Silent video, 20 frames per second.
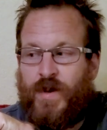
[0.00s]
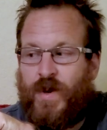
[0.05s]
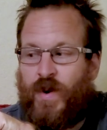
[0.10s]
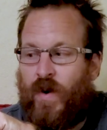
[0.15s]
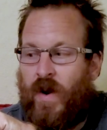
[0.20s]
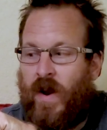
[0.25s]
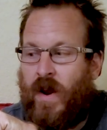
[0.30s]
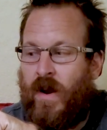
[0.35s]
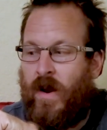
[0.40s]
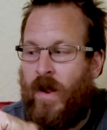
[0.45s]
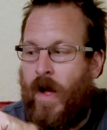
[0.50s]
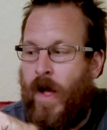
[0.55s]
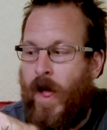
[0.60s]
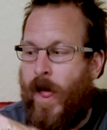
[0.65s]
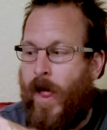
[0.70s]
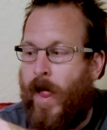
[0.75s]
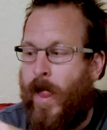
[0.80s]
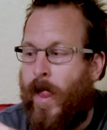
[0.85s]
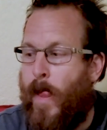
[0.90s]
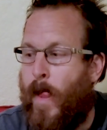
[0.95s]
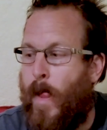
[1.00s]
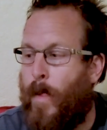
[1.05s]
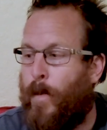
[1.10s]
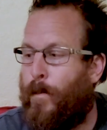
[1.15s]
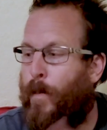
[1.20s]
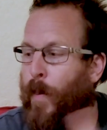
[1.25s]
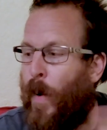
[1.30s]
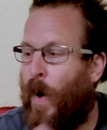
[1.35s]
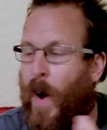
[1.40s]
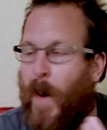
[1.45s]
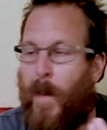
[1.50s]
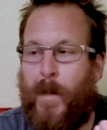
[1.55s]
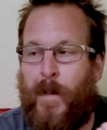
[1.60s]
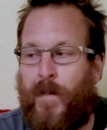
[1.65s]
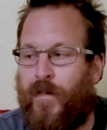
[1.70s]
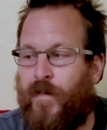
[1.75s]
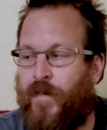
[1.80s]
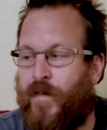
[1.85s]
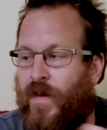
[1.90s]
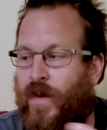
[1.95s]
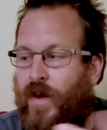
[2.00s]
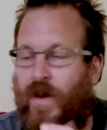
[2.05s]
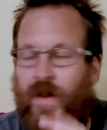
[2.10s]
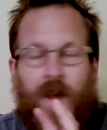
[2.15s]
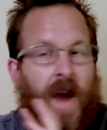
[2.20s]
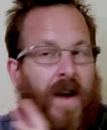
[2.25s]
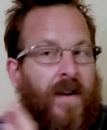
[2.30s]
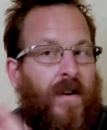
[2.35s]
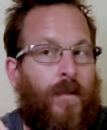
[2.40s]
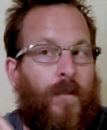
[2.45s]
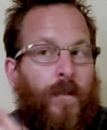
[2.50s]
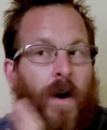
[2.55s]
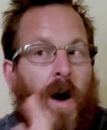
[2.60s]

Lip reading: screen, but you had,